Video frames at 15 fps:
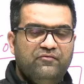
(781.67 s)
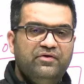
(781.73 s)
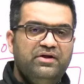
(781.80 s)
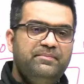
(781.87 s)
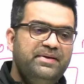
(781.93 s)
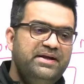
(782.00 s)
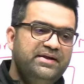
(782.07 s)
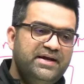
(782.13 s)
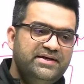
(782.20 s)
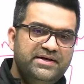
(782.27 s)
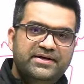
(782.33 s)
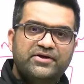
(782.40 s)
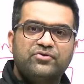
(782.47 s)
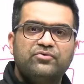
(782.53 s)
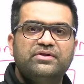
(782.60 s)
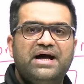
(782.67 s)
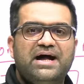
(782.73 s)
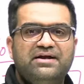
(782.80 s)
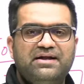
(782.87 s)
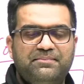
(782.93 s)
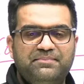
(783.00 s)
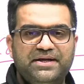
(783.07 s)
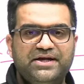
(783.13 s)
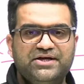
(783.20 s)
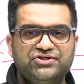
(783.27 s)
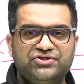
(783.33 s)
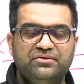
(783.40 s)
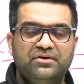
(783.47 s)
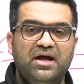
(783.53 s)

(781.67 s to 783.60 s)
be credited to that application.